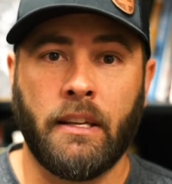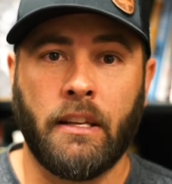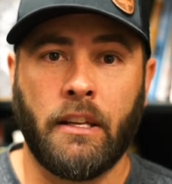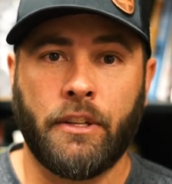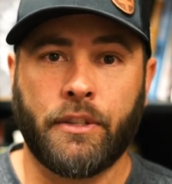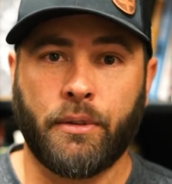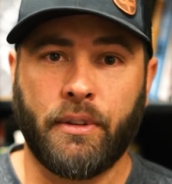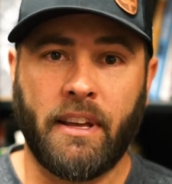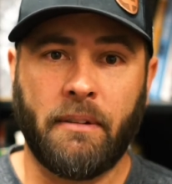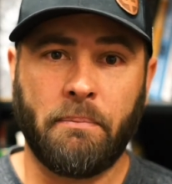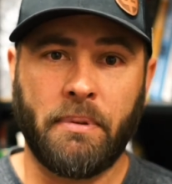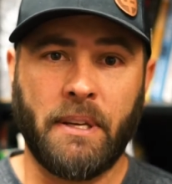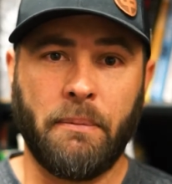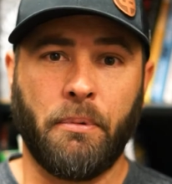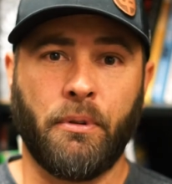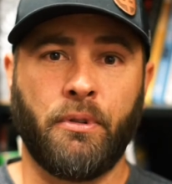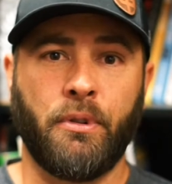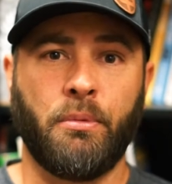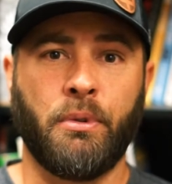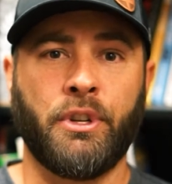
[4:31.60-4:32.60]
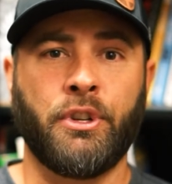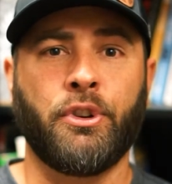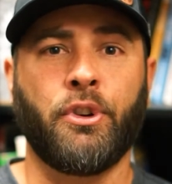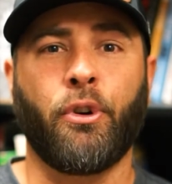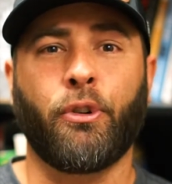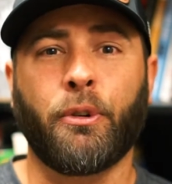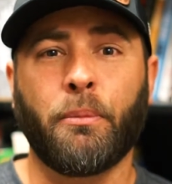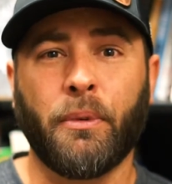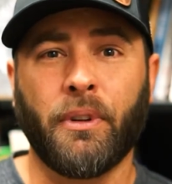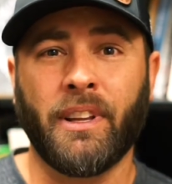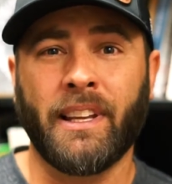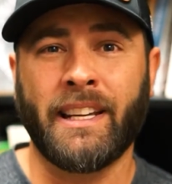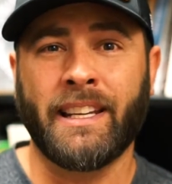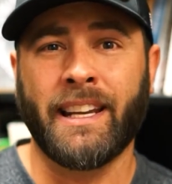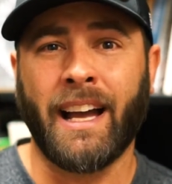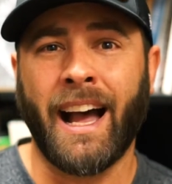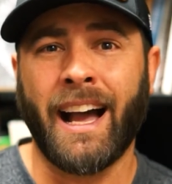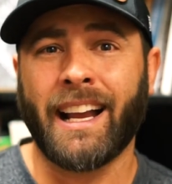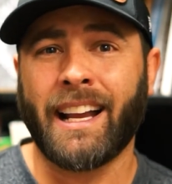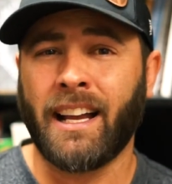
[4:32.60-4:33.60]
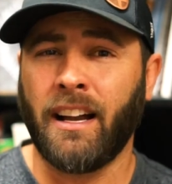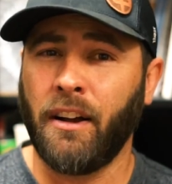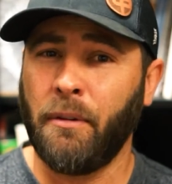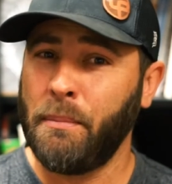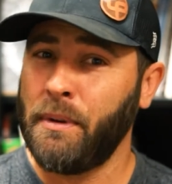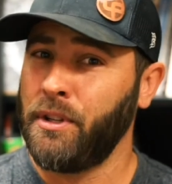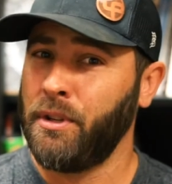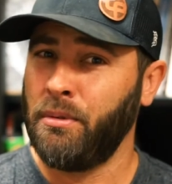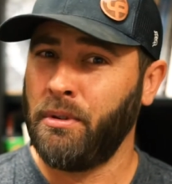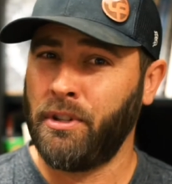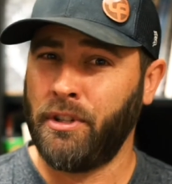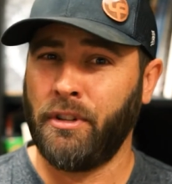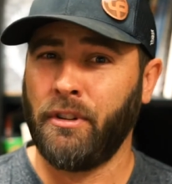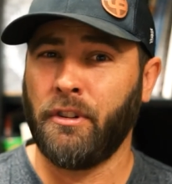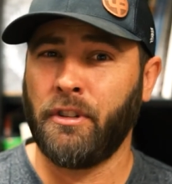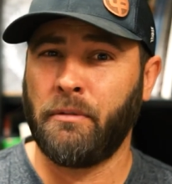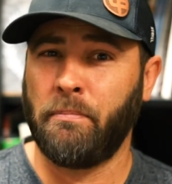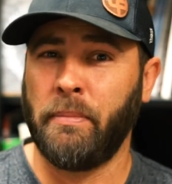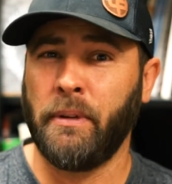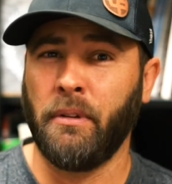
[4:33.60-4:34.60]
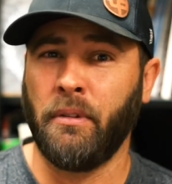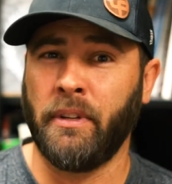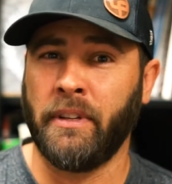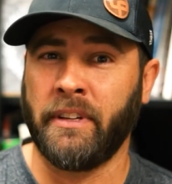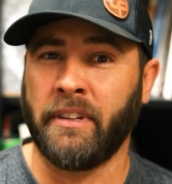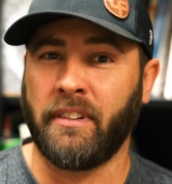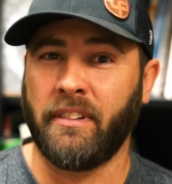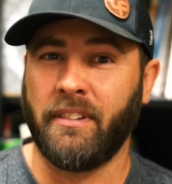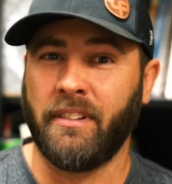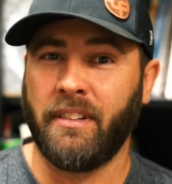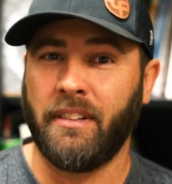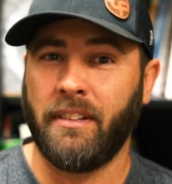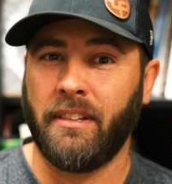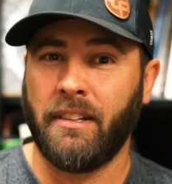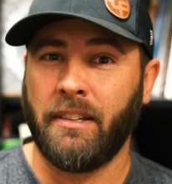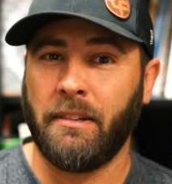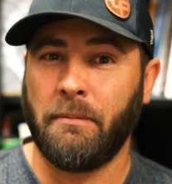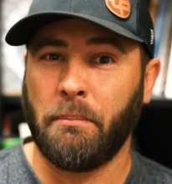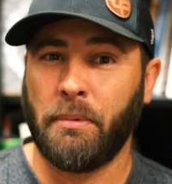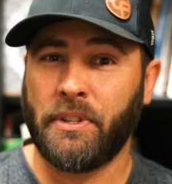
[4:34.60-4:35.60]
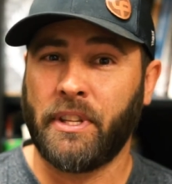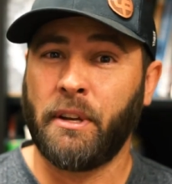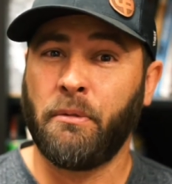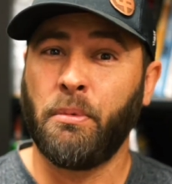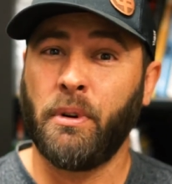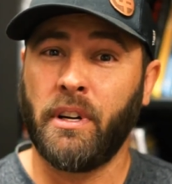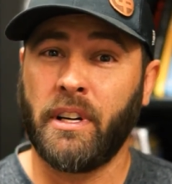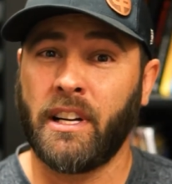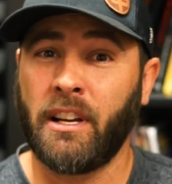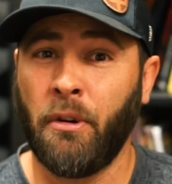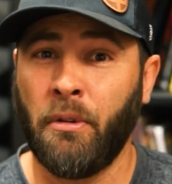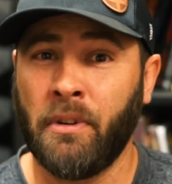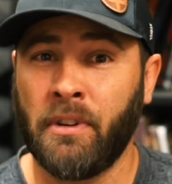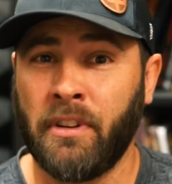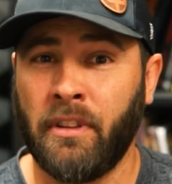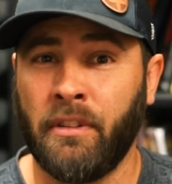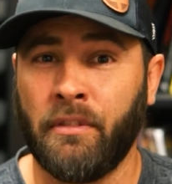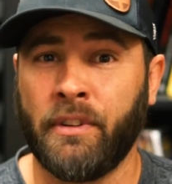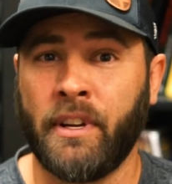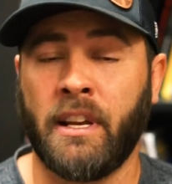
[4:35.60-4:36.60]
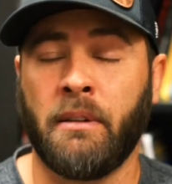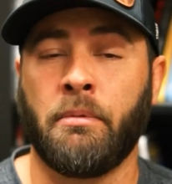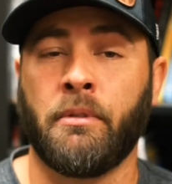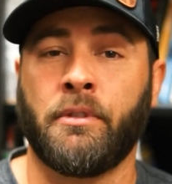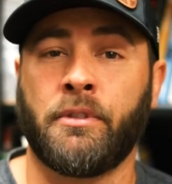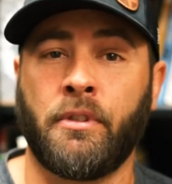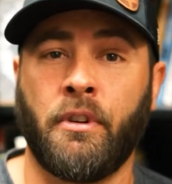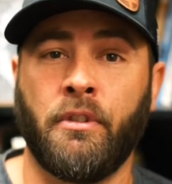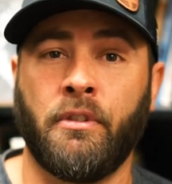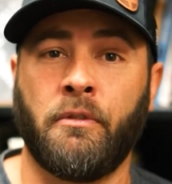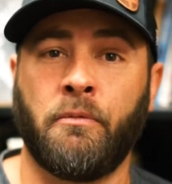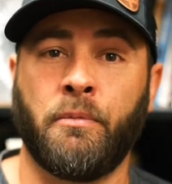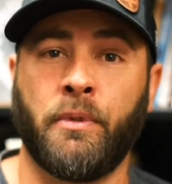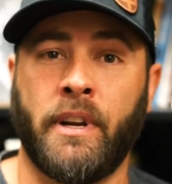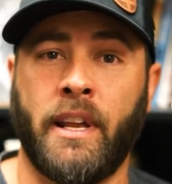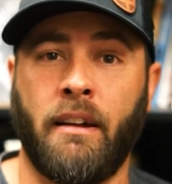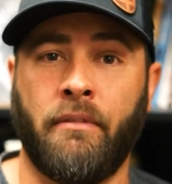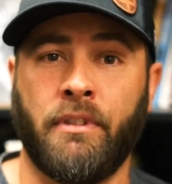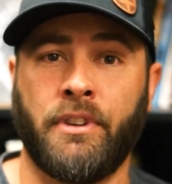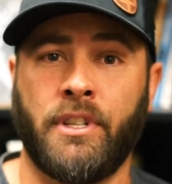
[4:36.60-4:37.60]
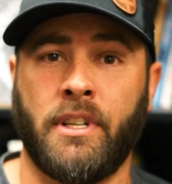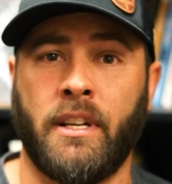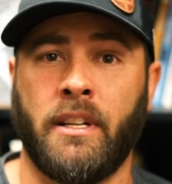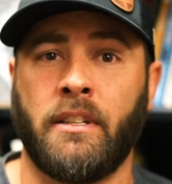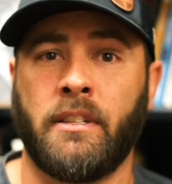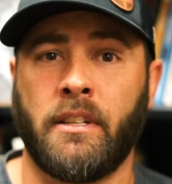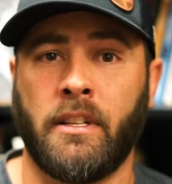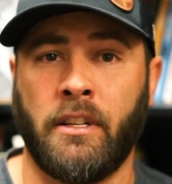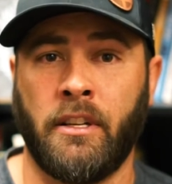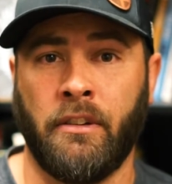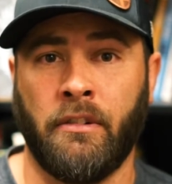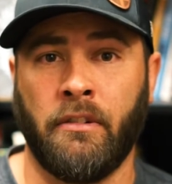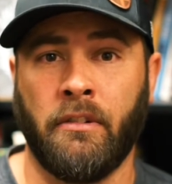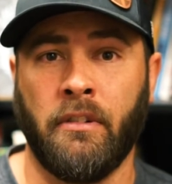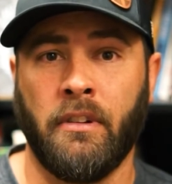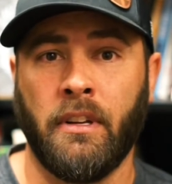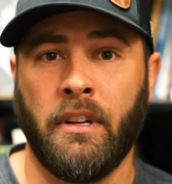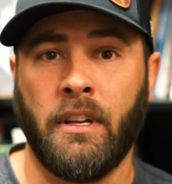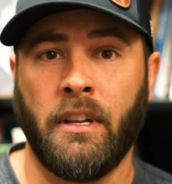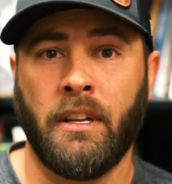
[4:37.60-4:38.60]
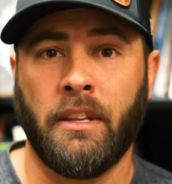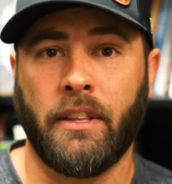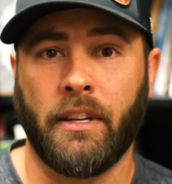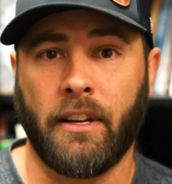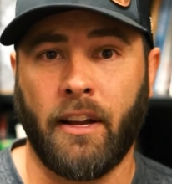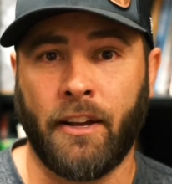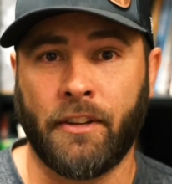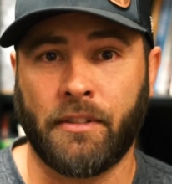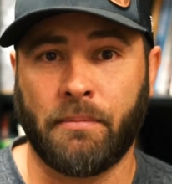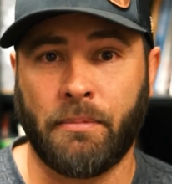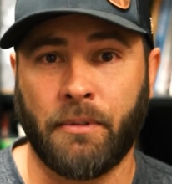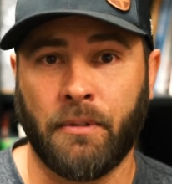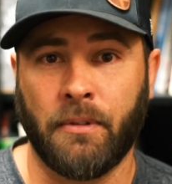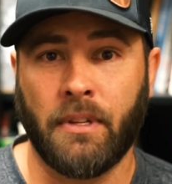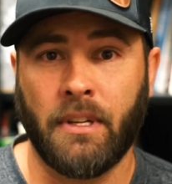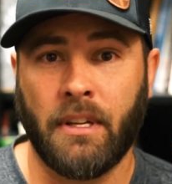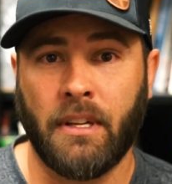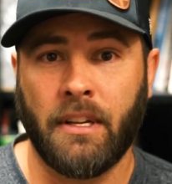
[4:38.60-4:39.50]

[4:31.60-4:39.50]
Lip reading: so that people who would normally not come into a church building, but they would go into their neighbor's home, would have a chance to hear the gospel.